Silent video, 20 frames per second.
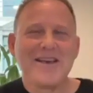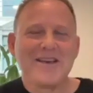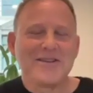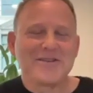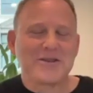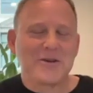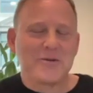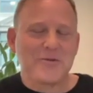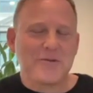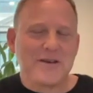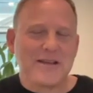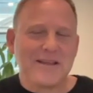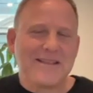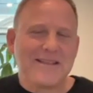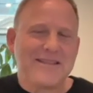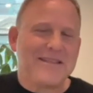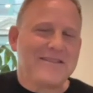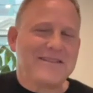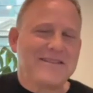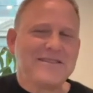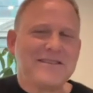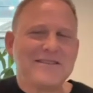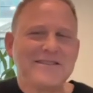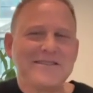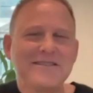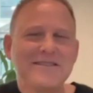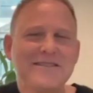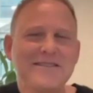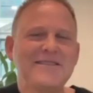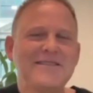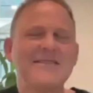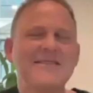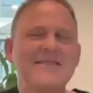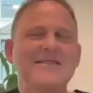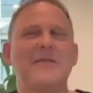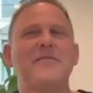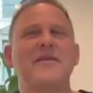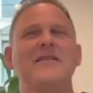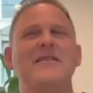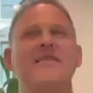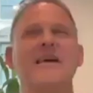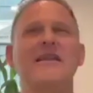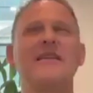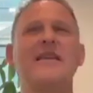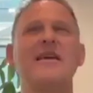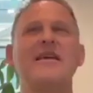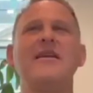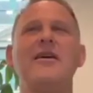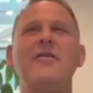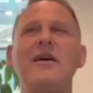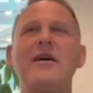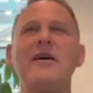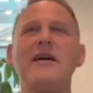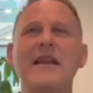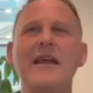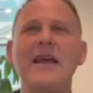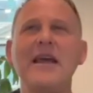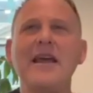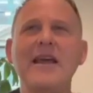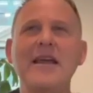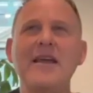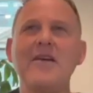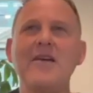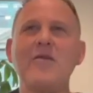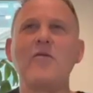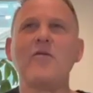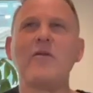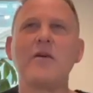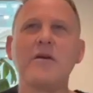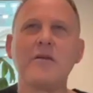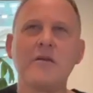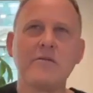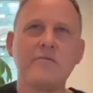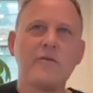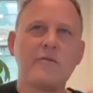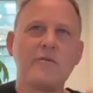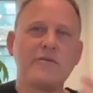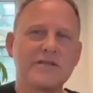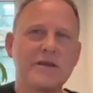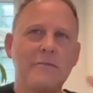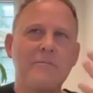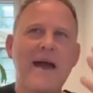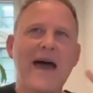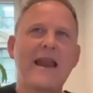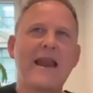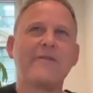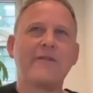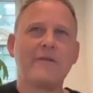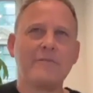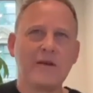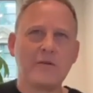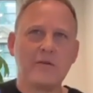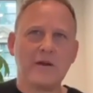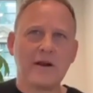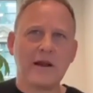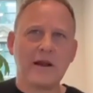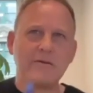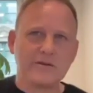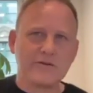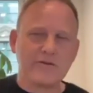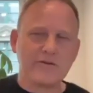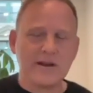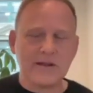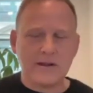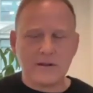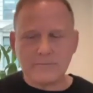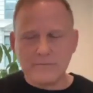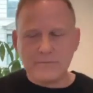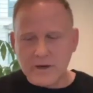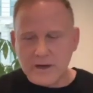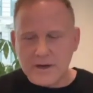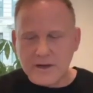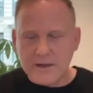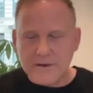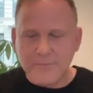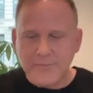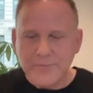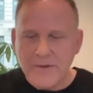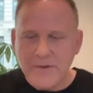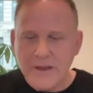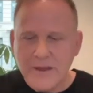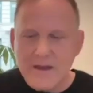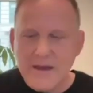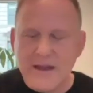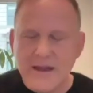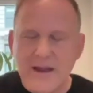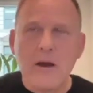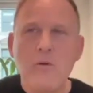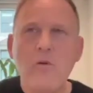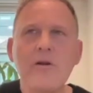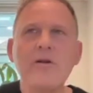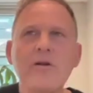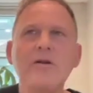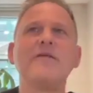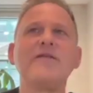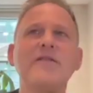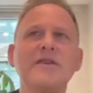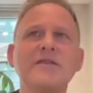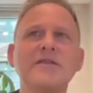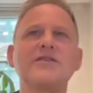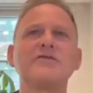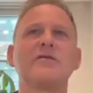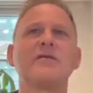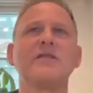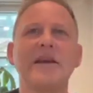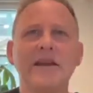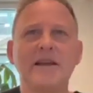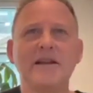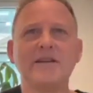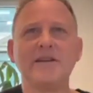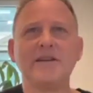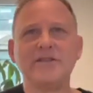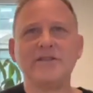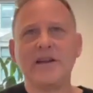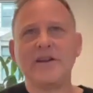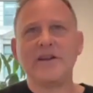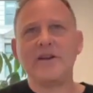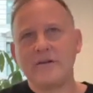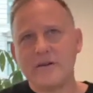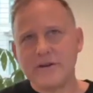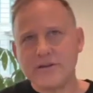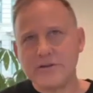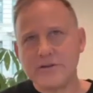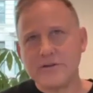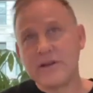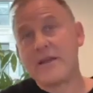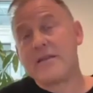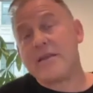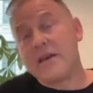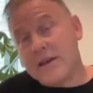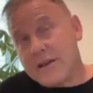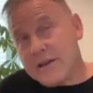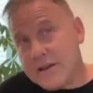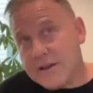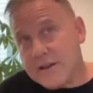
so this is something that, it was thematic for me when I was reading the book, and I wonder if this is related to gender issues. I think it